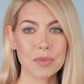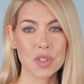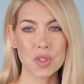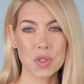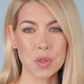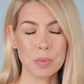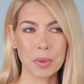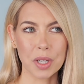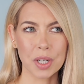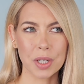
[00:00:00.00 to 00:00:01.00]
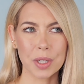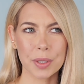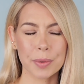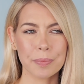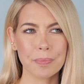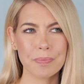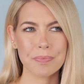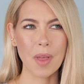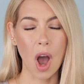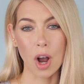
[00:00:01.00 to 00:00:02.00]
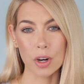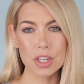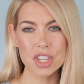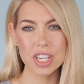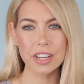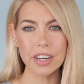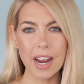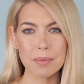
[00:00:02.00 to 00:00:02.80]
super harsh here.